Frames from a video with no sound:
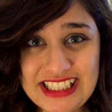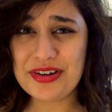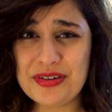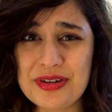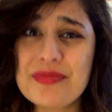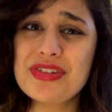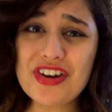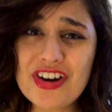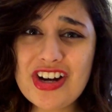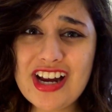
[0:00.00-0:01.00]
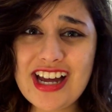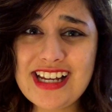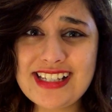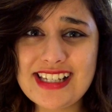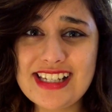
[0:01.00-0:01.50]
No, I'm sorry
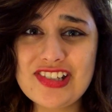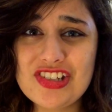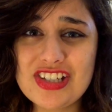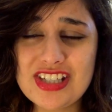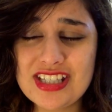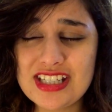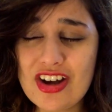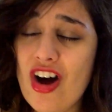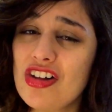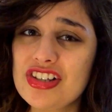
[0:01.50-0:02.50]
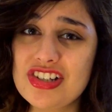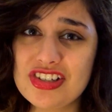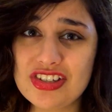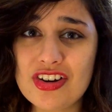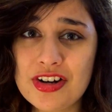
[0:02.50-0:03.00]
guys, it's just college
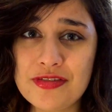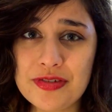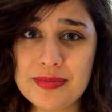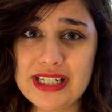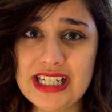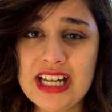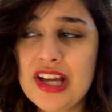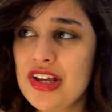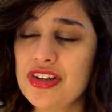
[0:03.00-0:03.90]
has started for me,